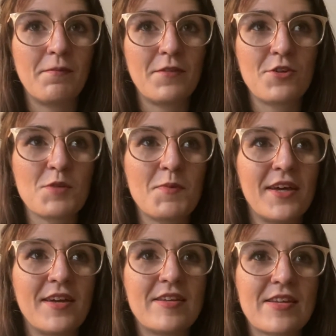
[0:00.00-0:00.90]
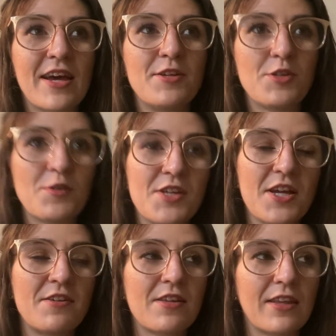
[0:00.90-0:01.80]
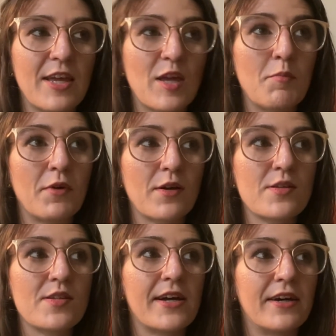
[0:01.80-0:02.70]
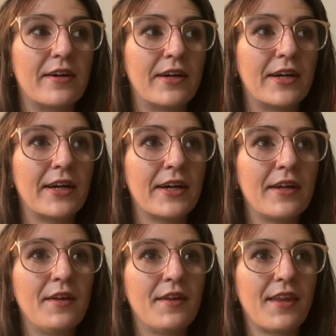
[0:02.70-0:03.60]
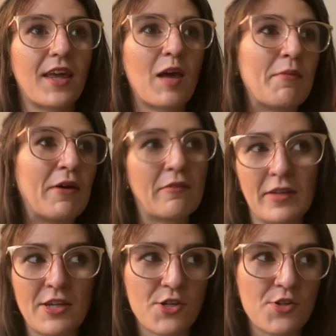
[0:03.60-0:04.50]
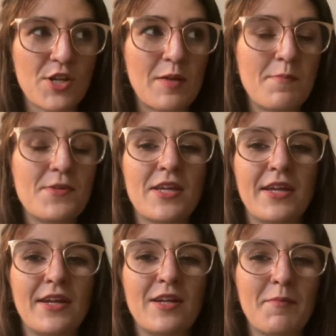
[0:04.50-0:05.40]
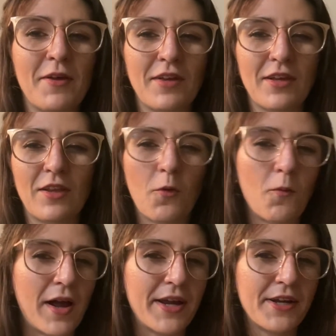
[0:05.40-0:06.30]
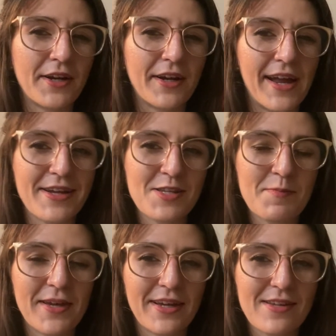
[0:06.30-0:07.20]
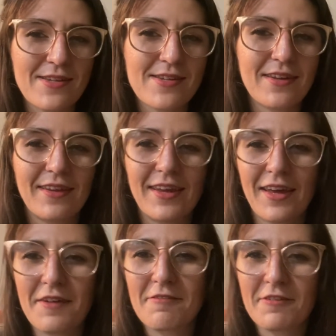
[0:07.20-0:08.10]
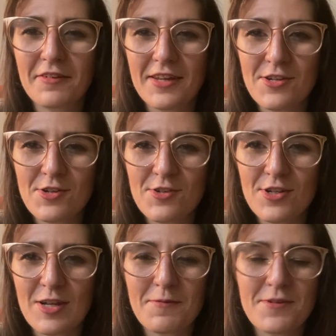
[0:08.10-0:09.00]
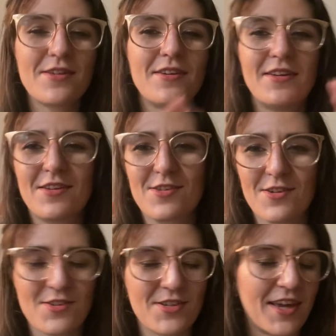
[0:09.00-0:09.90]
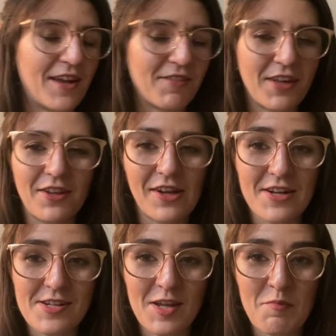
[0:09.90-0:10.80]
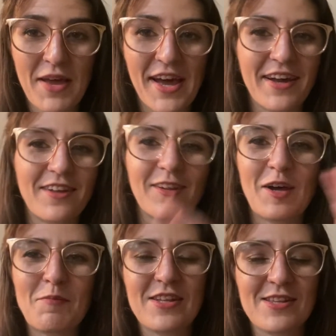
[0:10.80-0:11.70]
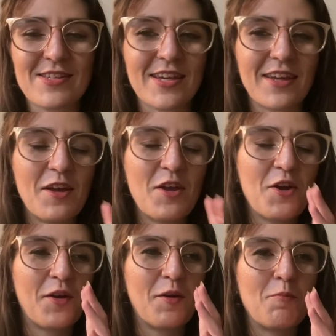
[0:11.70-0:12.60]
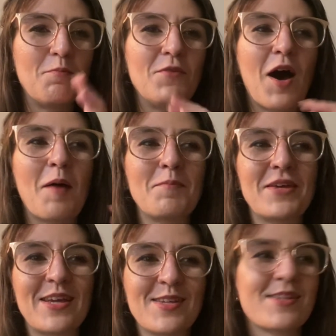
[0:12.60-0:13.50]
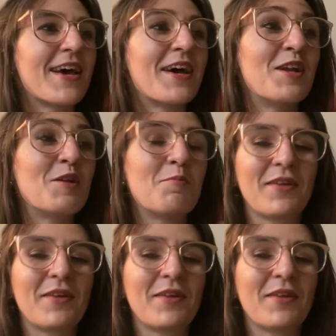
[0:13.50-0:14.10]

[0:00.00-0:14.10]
just because I do tend to like books that are like about relationships and about like the quieter aspects like of relationships. So there's like kind of like a lot to unpack, a lot that's like not being said, but